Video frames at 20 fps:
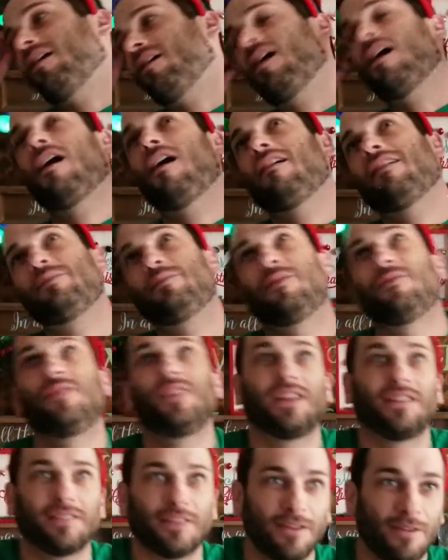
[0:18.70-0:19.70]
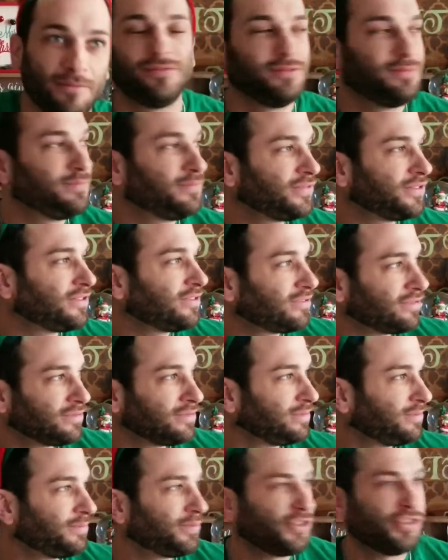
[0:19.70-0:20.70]
I'm a victim.
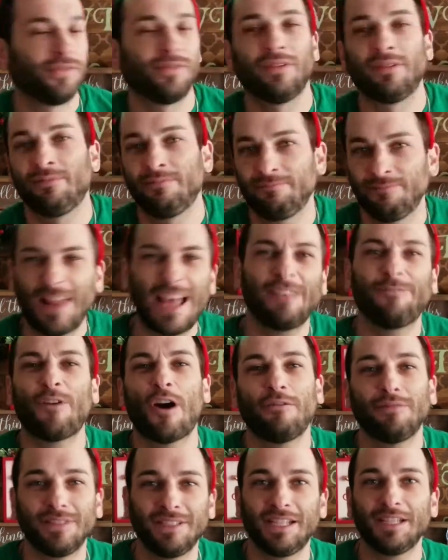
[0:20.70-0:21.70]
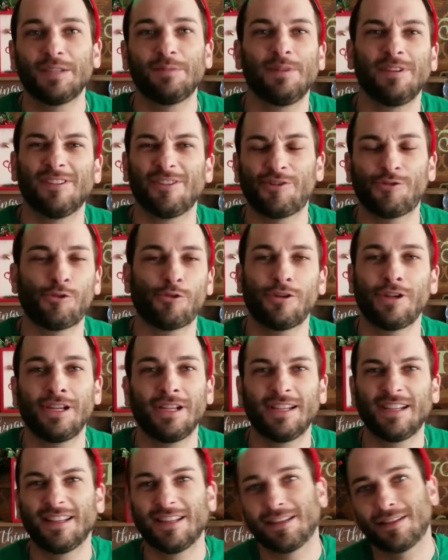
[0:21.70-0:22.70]
Life always gives me the short
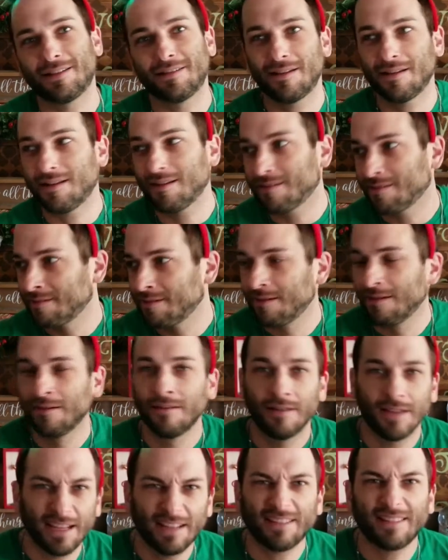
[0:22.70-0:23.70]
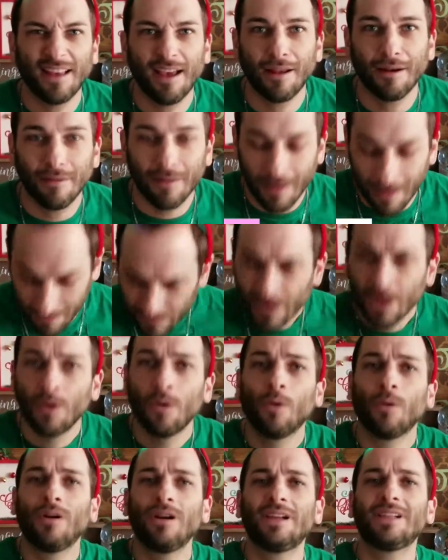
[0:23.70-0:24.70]
end of the stick, etc.
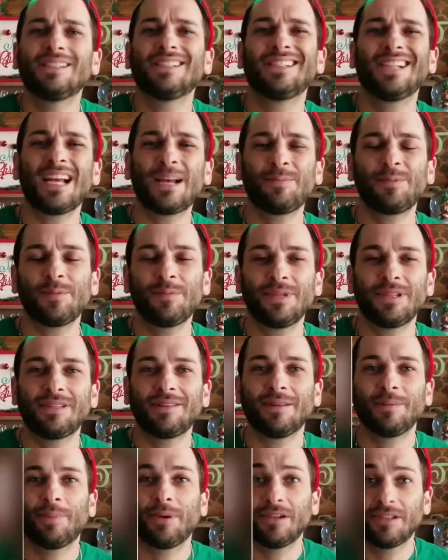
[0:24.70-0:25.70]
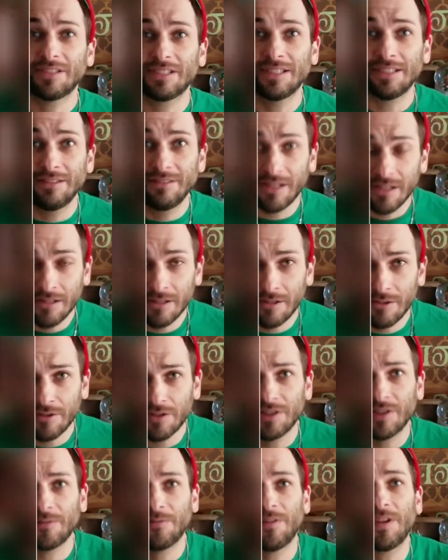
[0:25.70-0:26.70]
Whereas an optimistic person
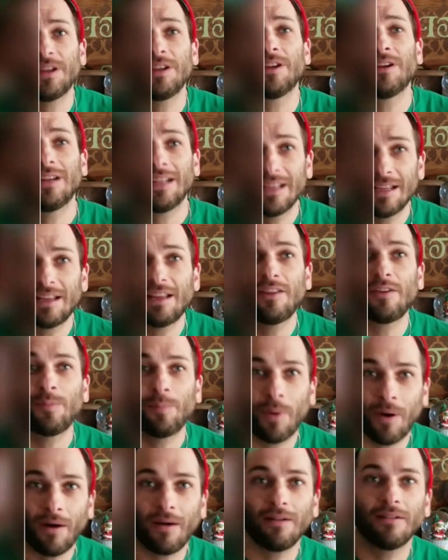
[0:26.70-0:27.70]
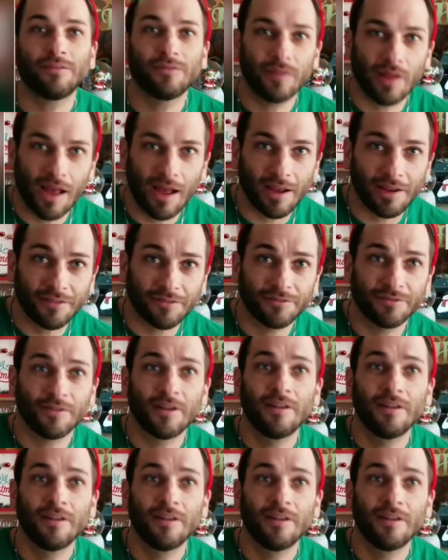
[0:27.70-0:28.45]
knows that failure is part of life.